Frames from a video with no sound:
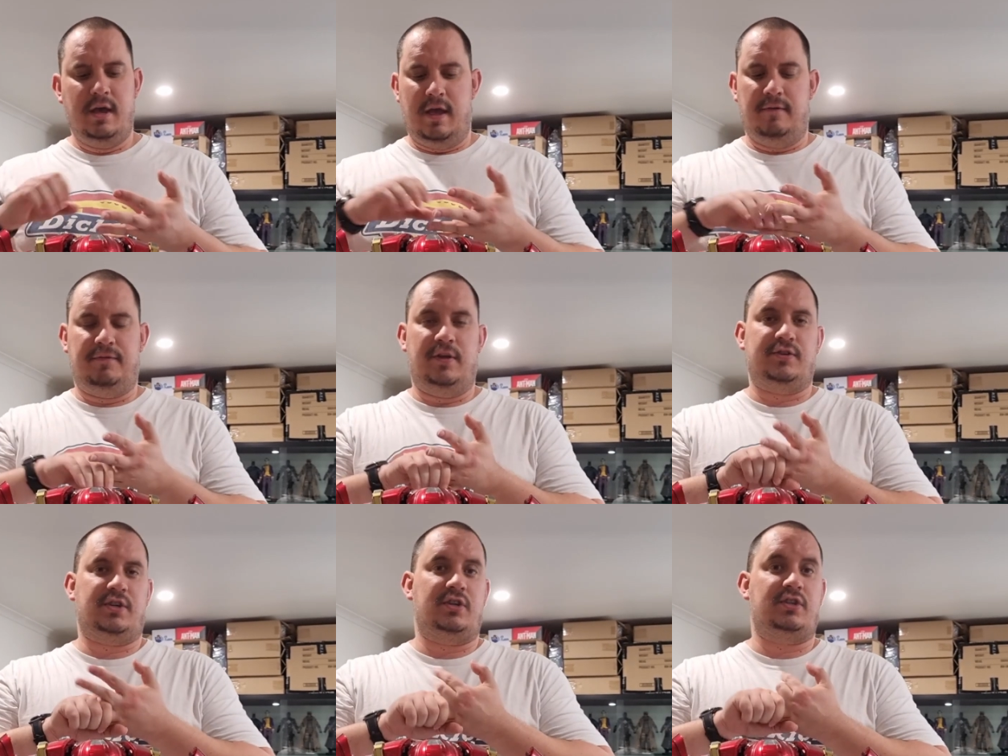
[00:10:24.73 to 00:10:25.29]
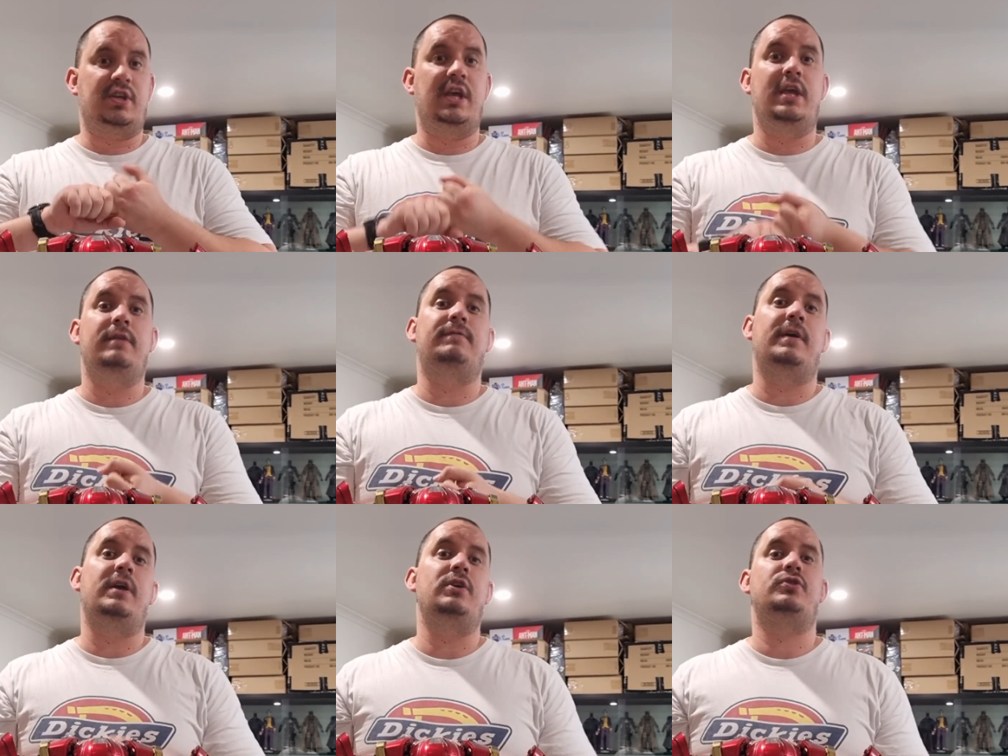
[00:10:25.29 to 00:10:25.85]
if there's a
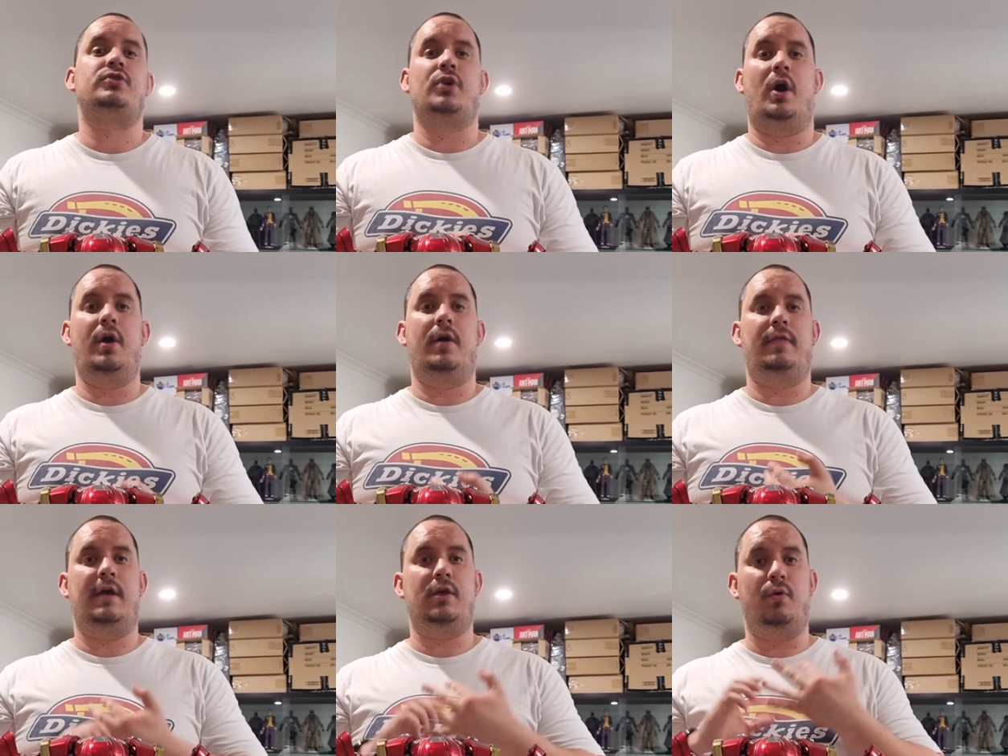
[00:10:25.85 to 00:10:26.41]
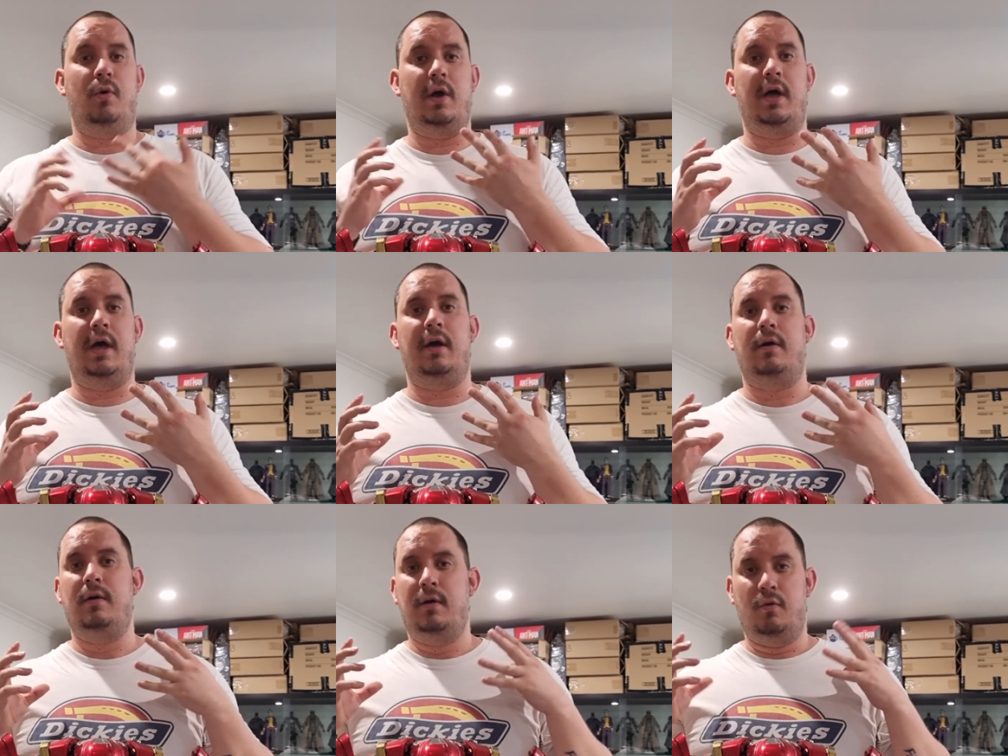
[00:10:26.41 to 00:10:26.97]
TV show that you
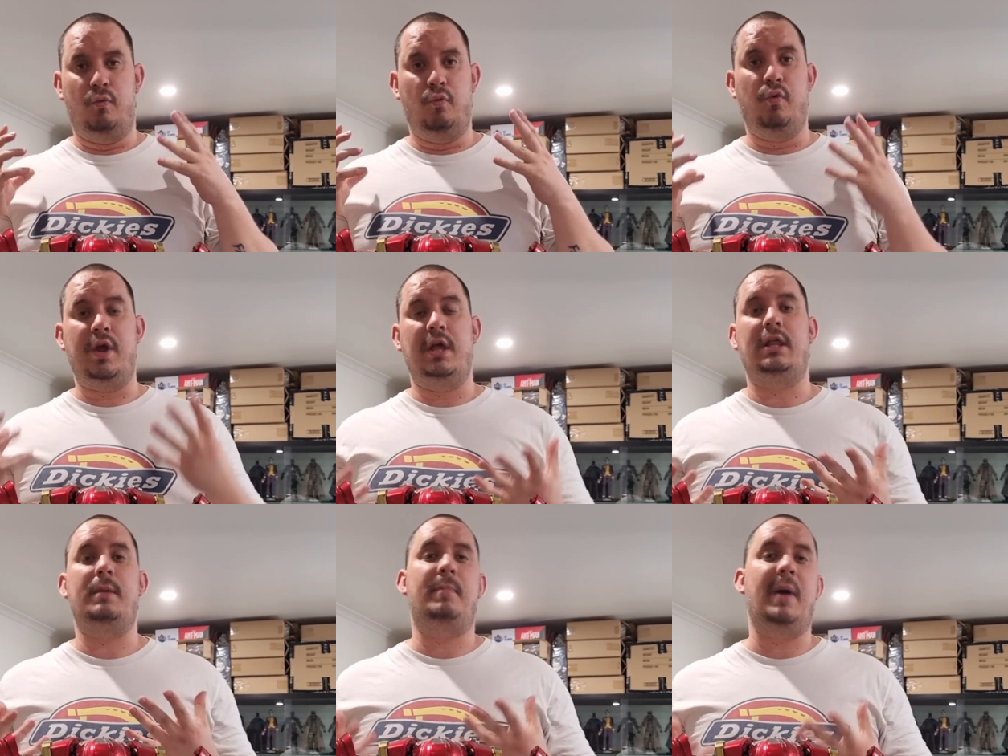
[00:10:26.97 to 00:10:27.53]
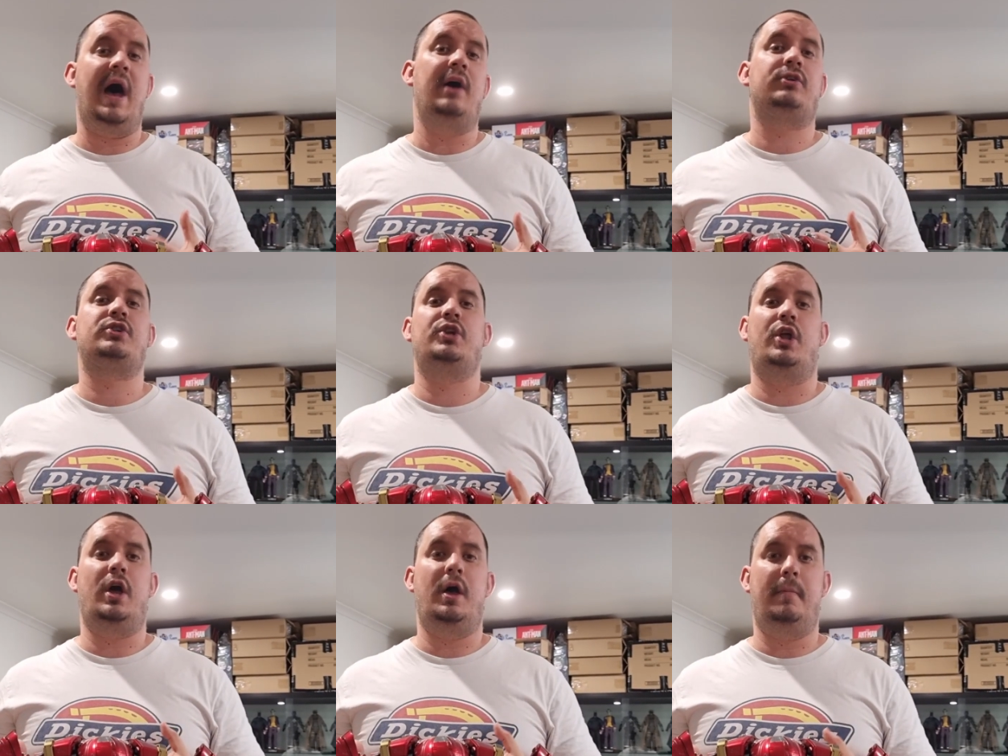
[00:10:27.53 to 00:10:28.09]
are really
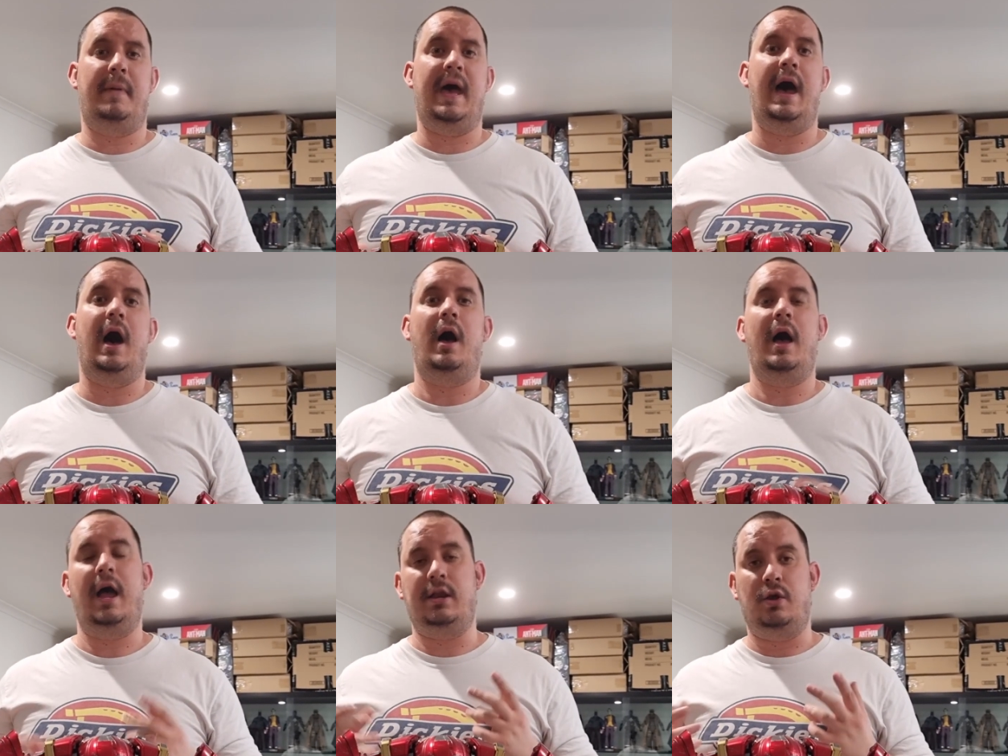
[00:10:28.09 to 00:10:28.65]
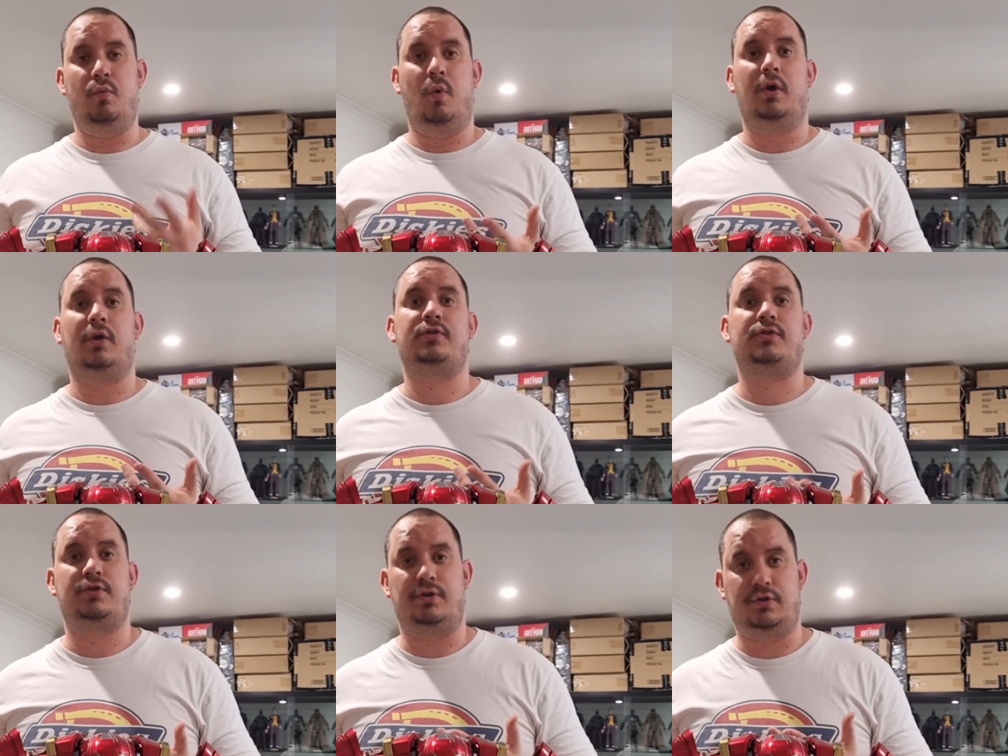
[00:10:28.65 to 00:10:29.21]
passionate about and you want
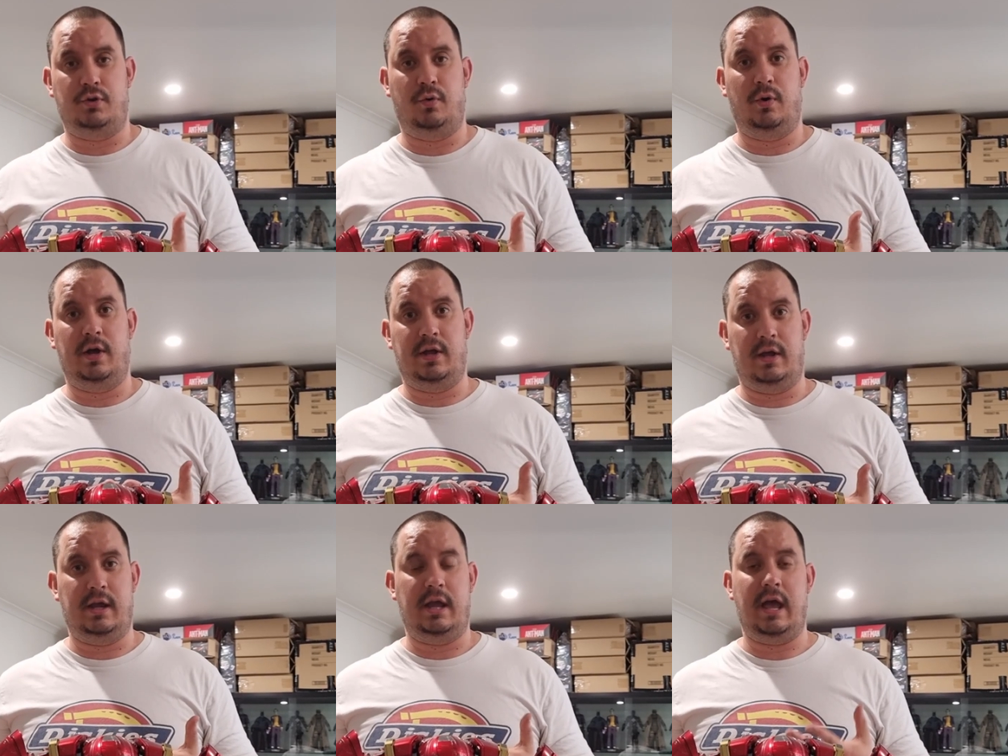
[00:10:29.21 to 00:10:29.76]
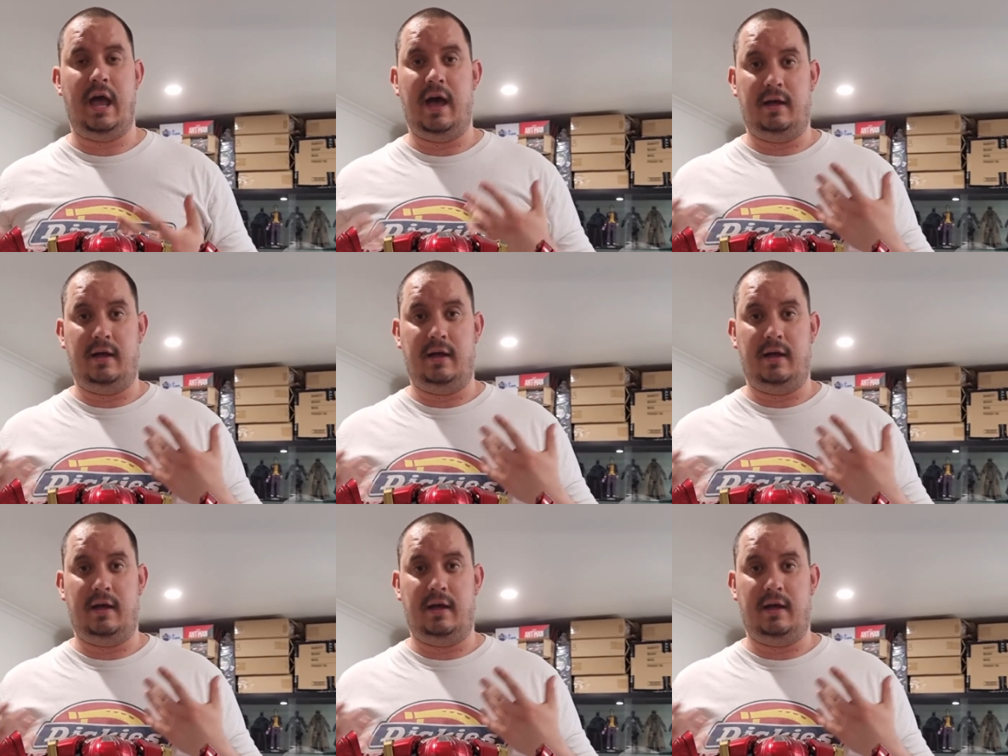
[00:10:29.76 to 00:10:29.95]
us to do a,